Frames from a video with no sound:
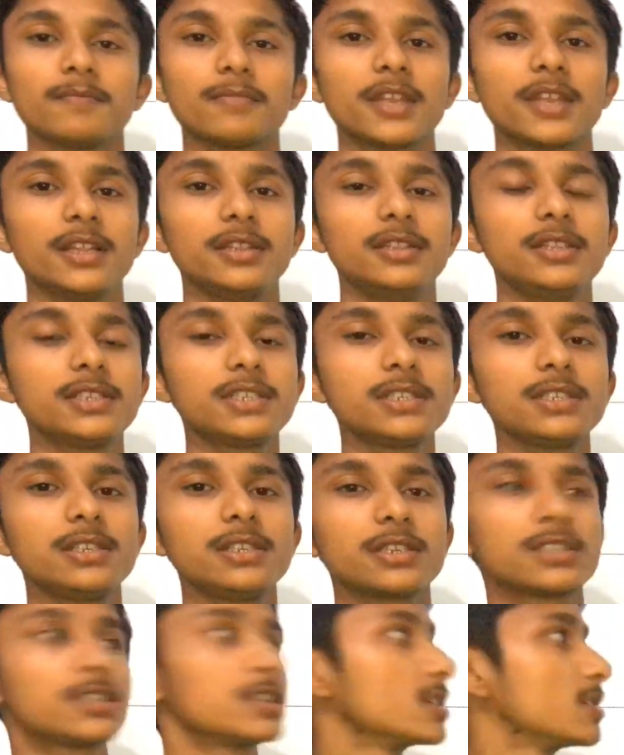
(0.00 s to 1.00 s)
and this is
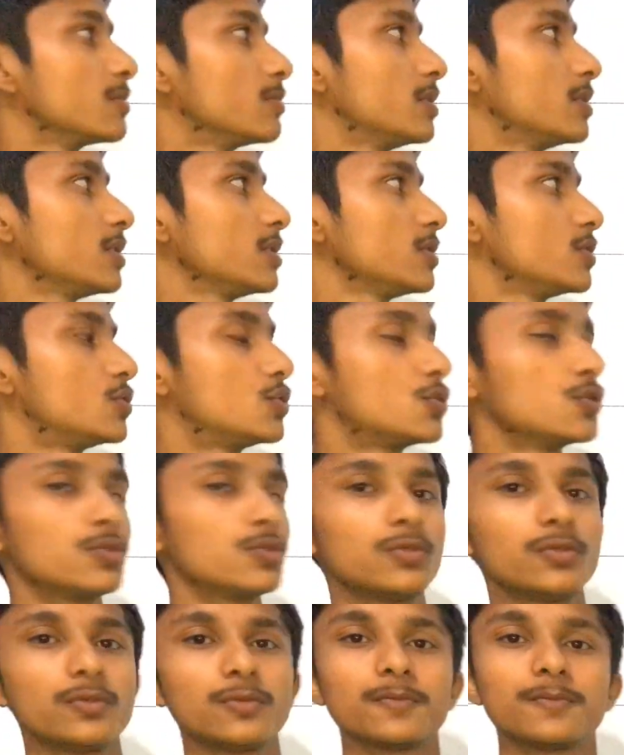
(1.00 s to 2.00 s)
lecture number 2.